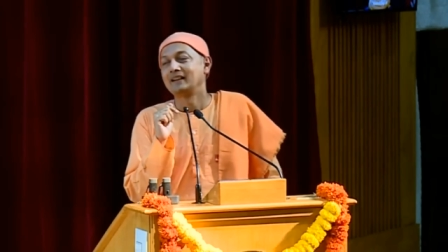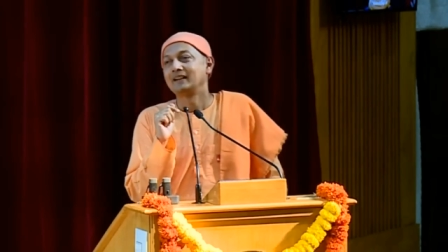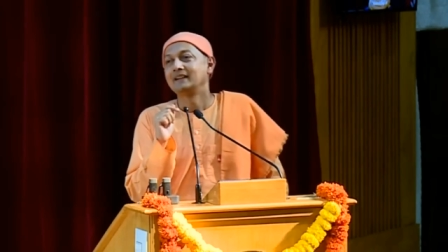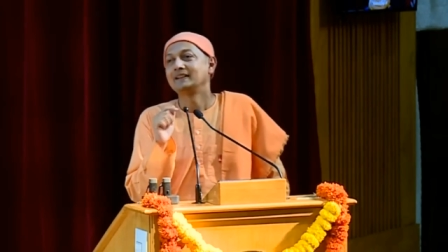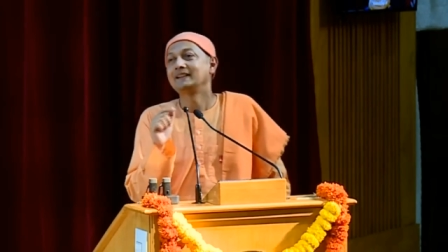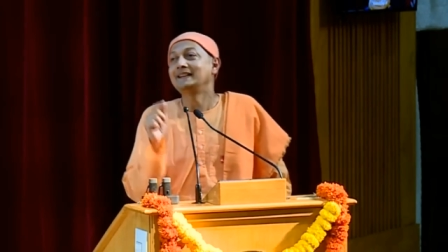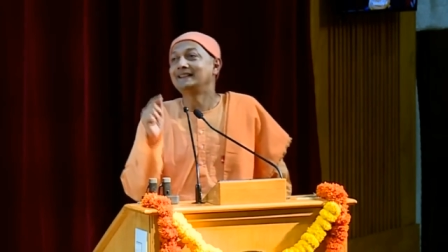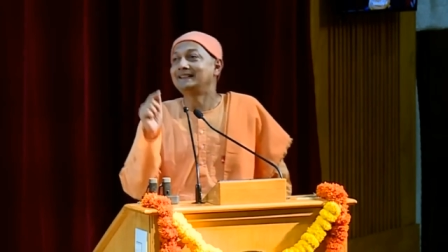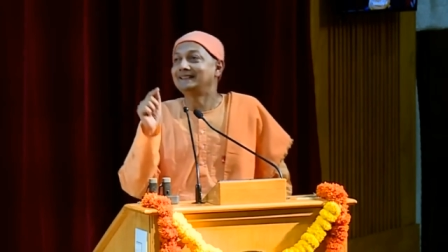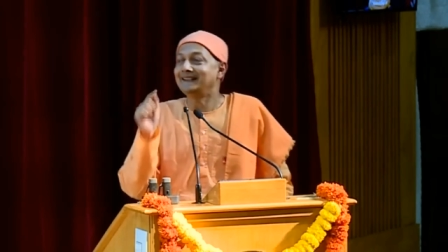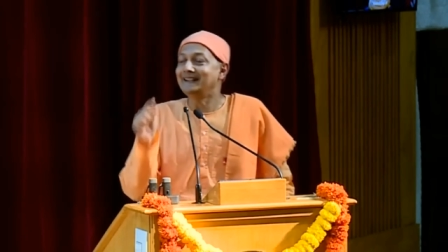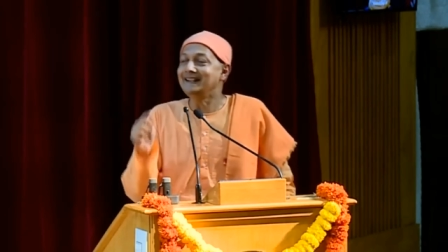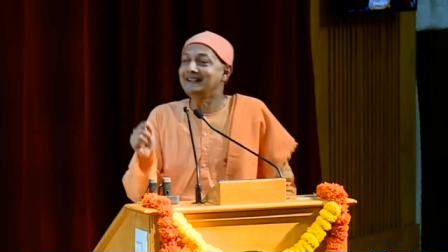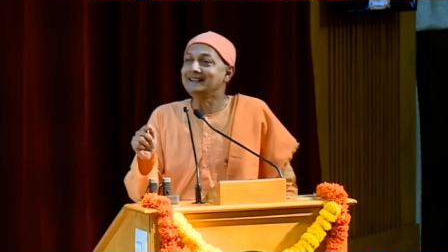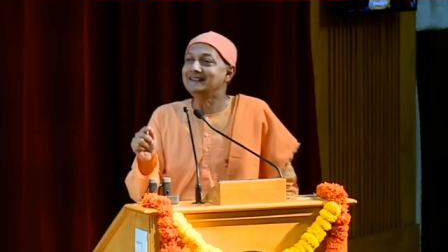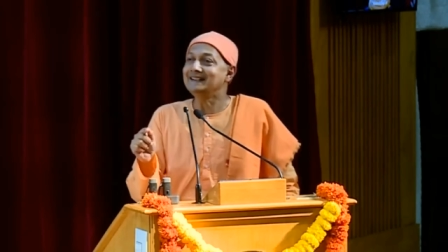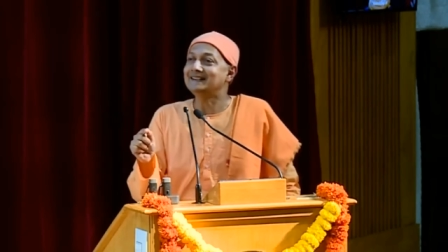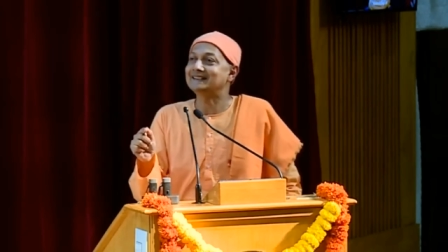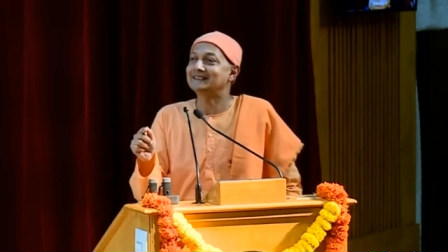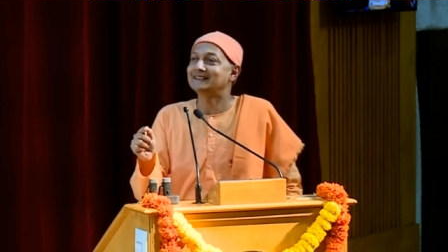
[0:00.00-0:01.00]
See,
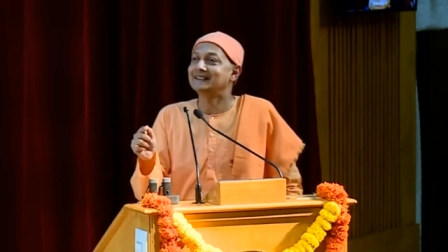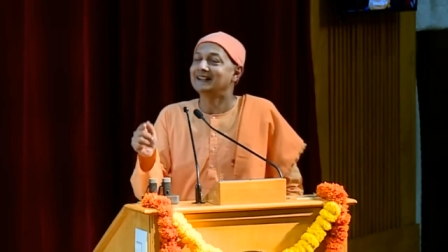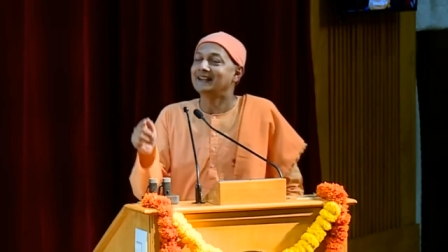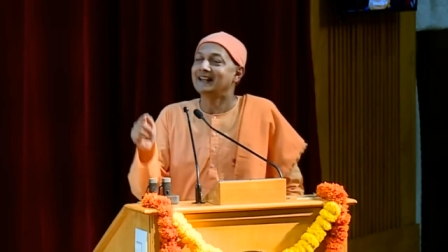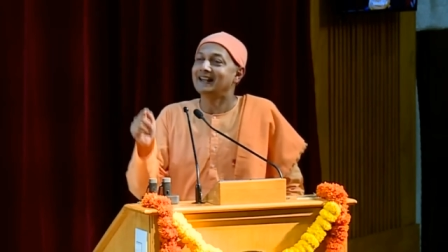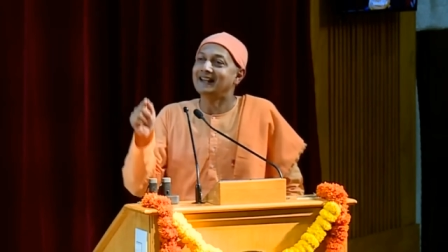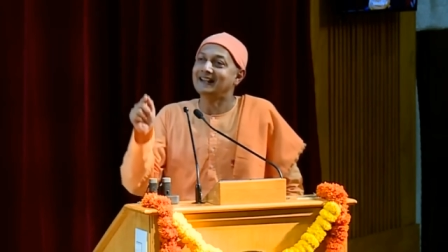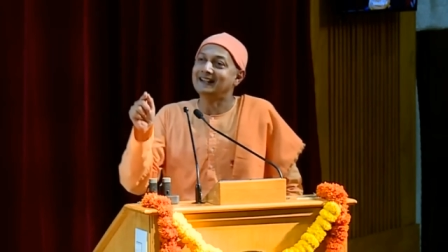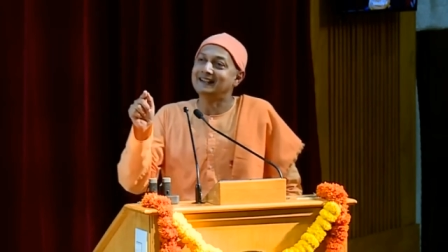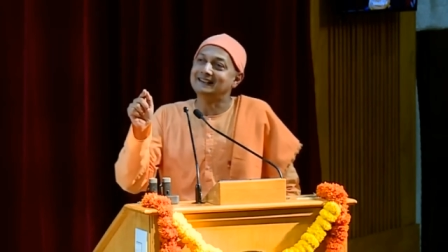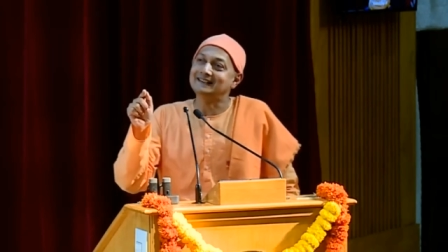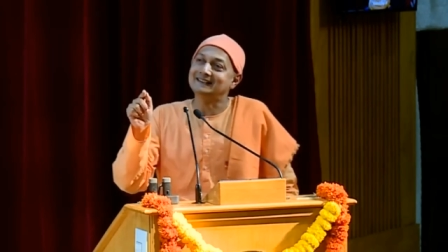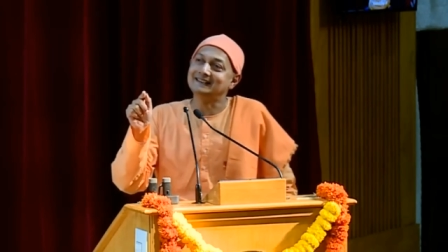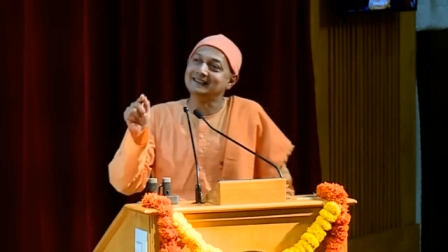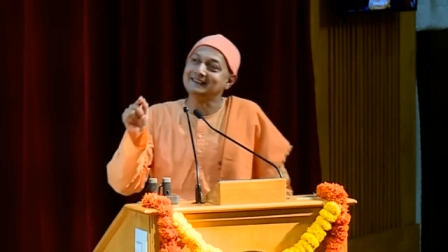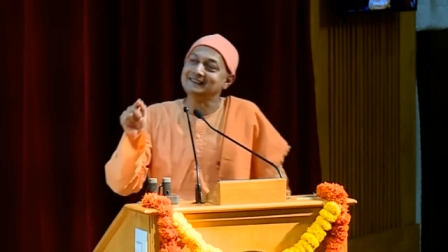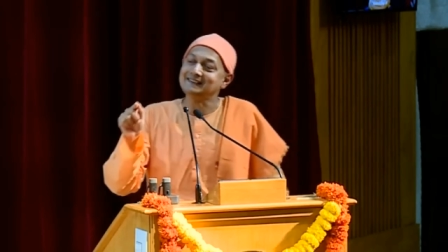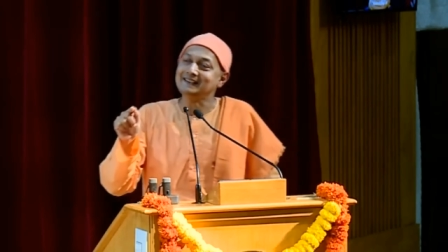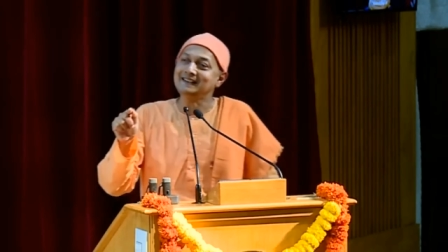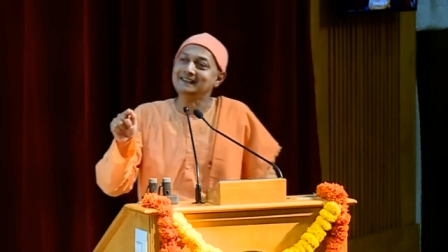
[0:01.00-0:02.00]
things,
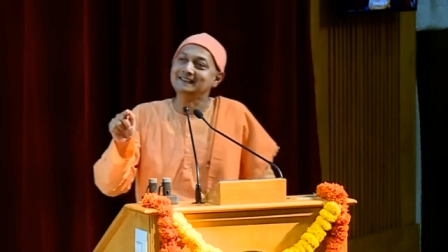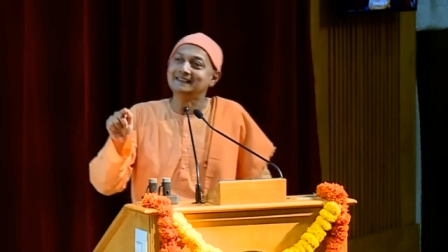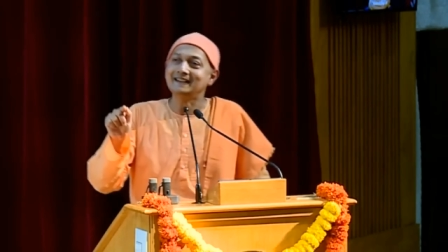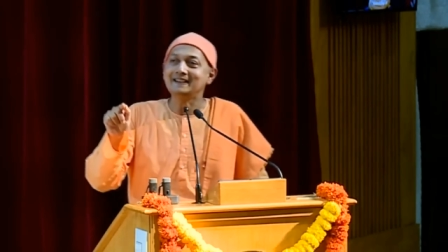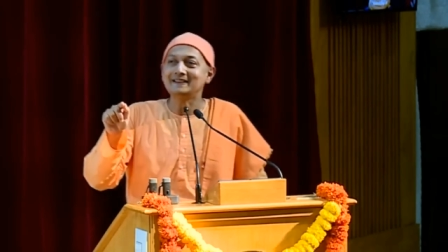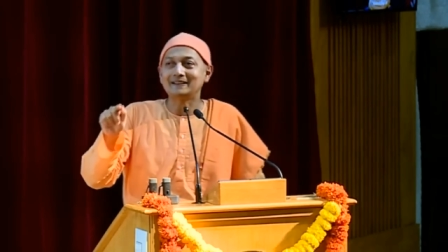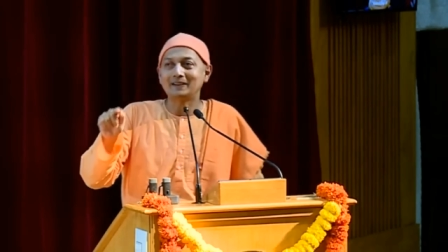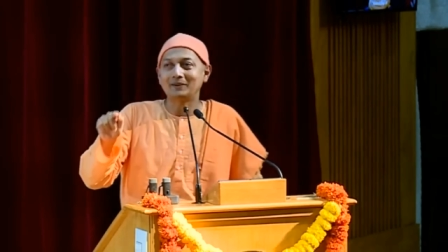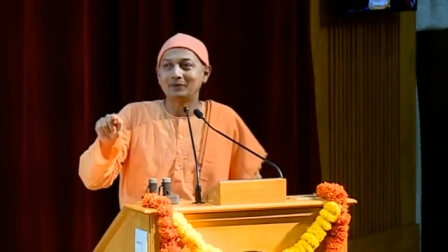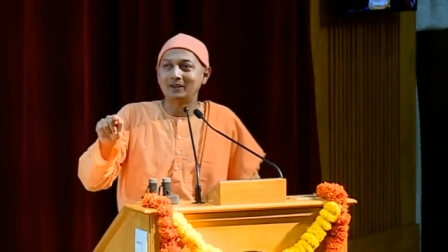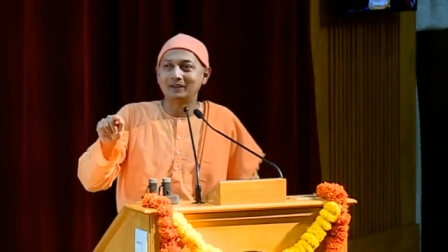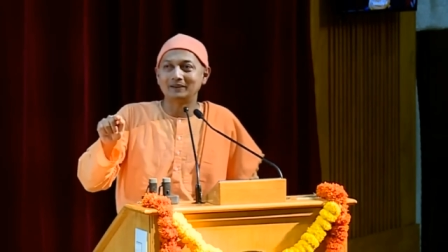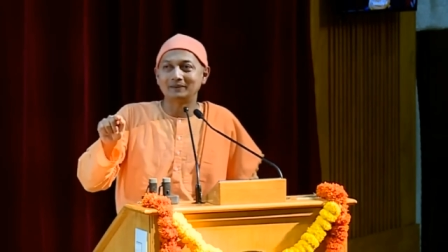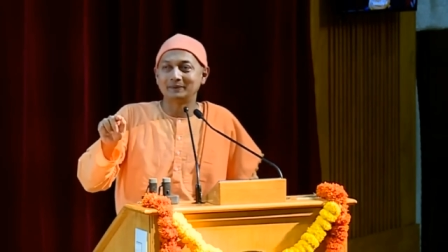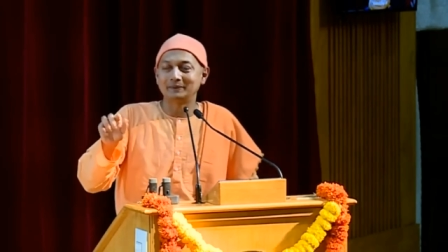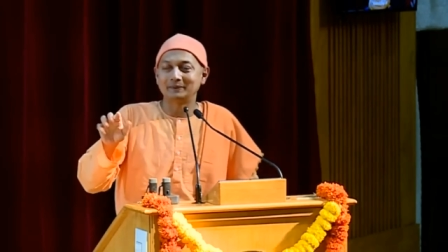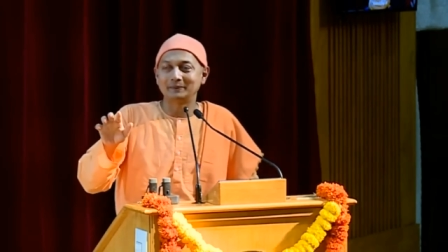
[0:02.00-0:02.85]
existing things are one,